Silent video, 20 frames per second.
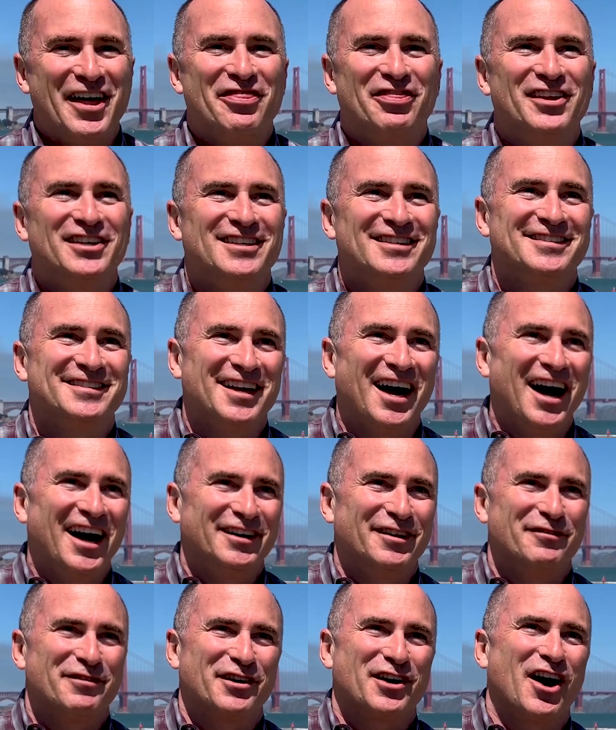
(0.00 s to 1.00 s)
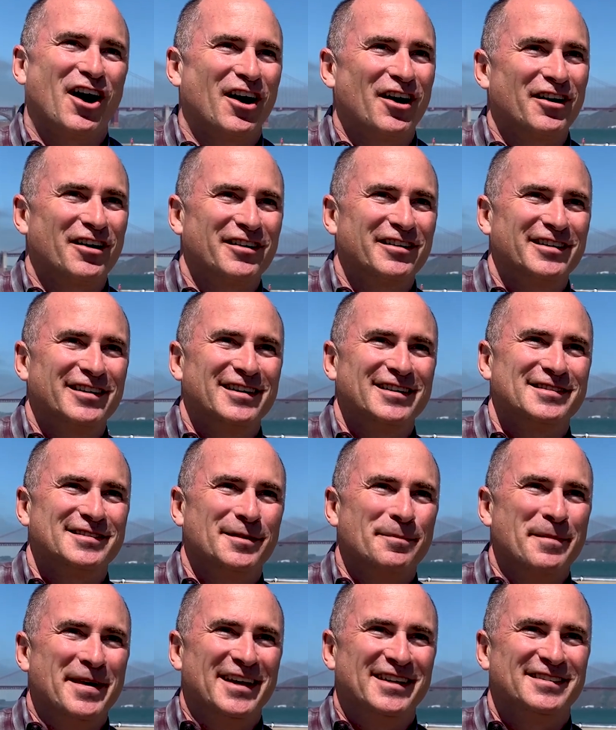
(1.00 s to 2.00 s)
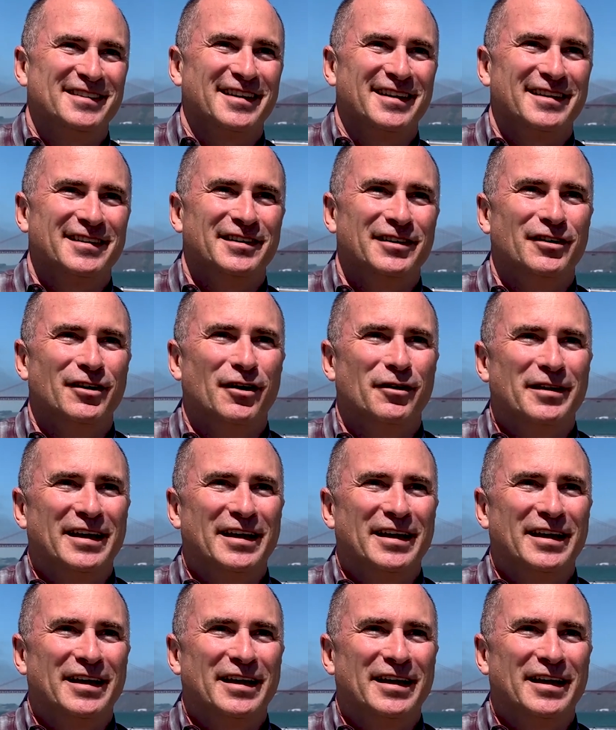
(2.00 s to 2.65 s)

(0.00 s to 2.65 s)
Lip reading: Find out a real owner's likes and dislikes